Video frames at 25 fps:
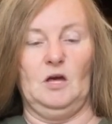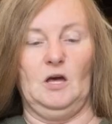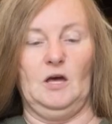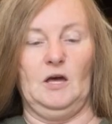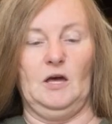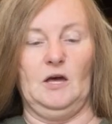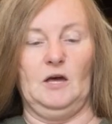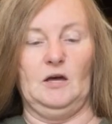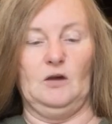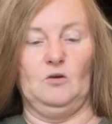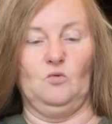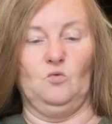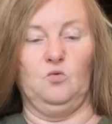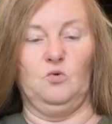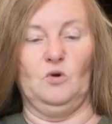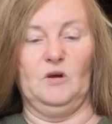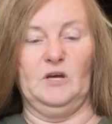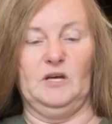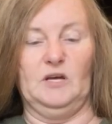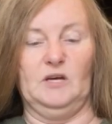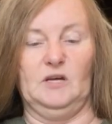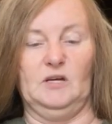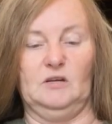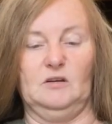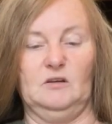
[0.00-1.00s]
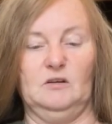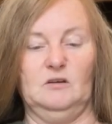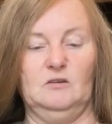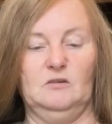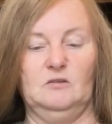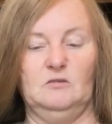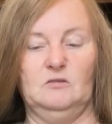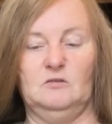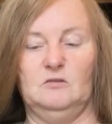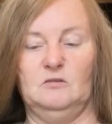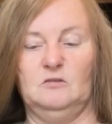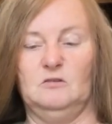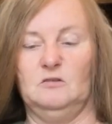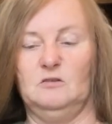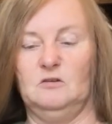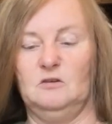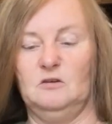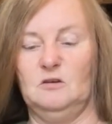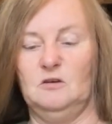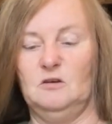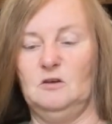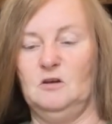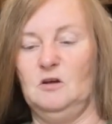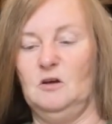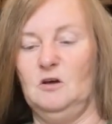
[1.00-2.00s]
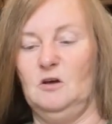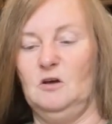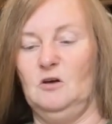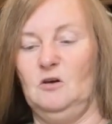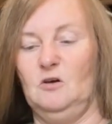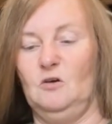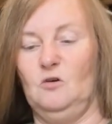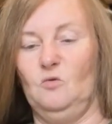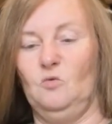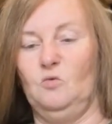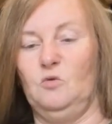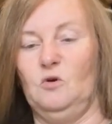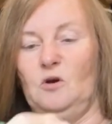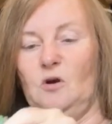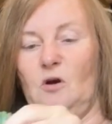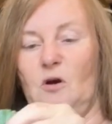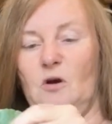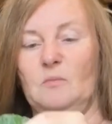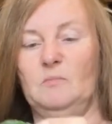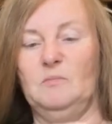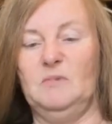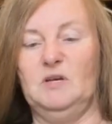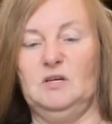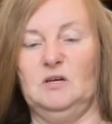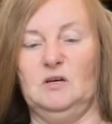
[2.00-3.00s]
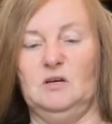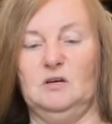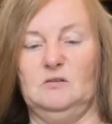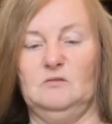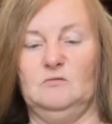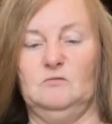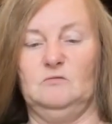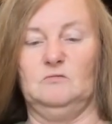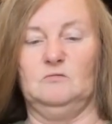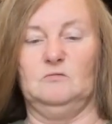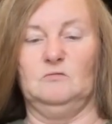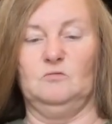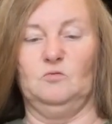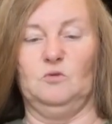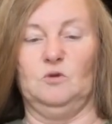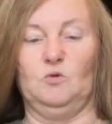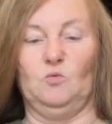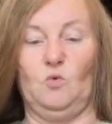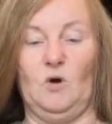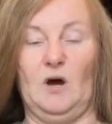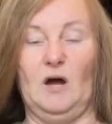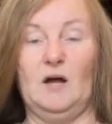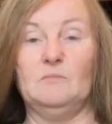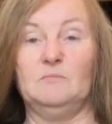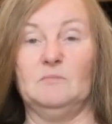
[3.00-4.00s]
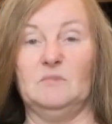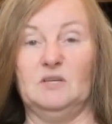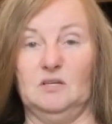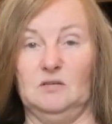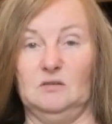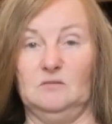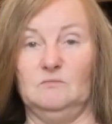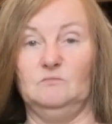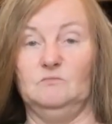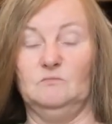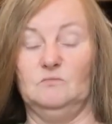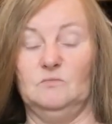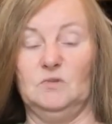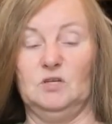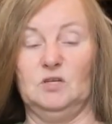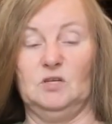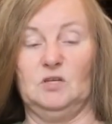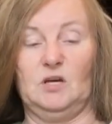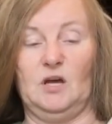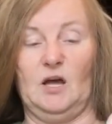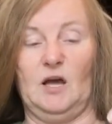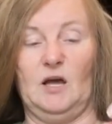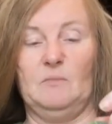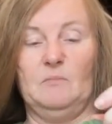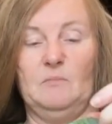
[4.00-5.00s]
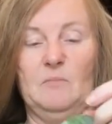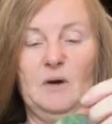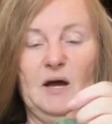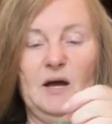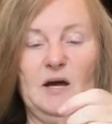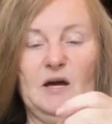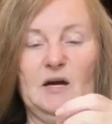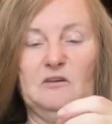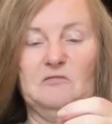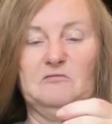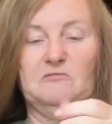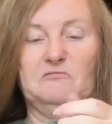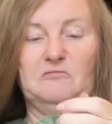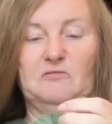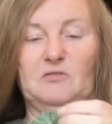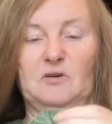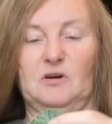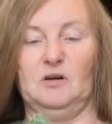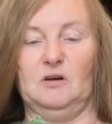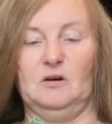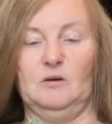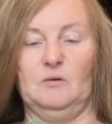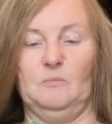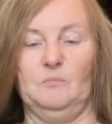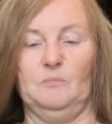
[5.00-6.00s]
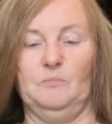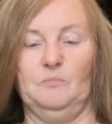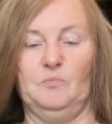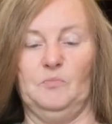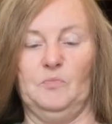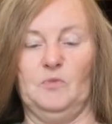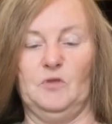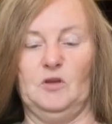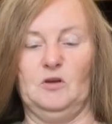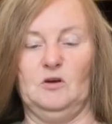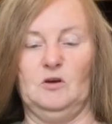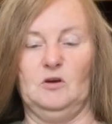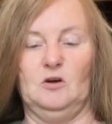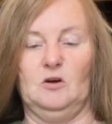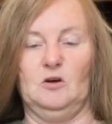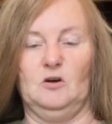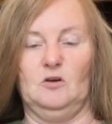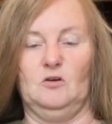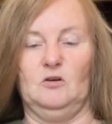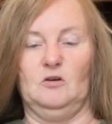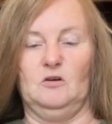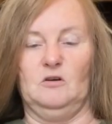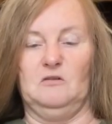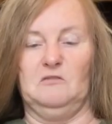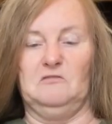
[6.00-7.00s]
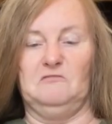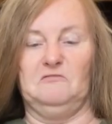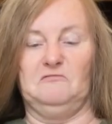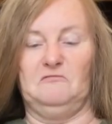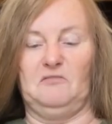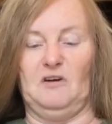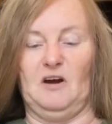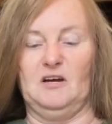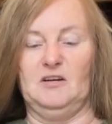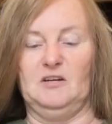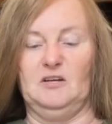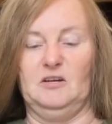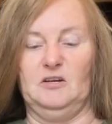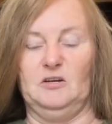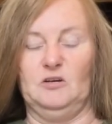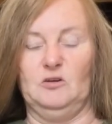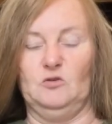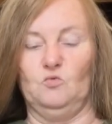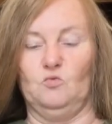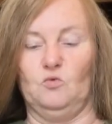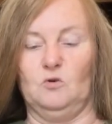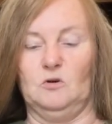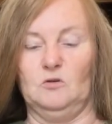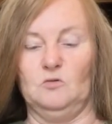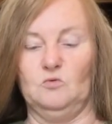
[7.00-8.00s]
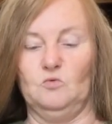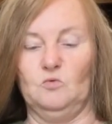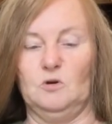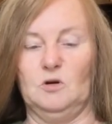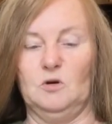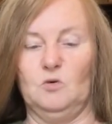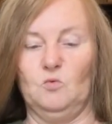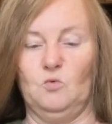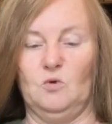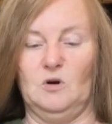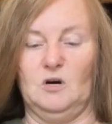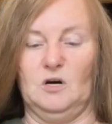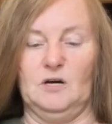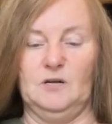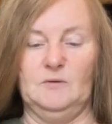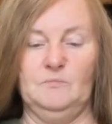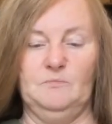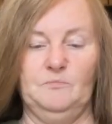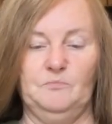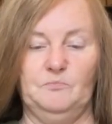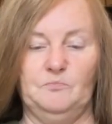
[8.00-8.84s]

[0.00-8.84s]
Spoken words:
And when white men came back from fighting in World War I,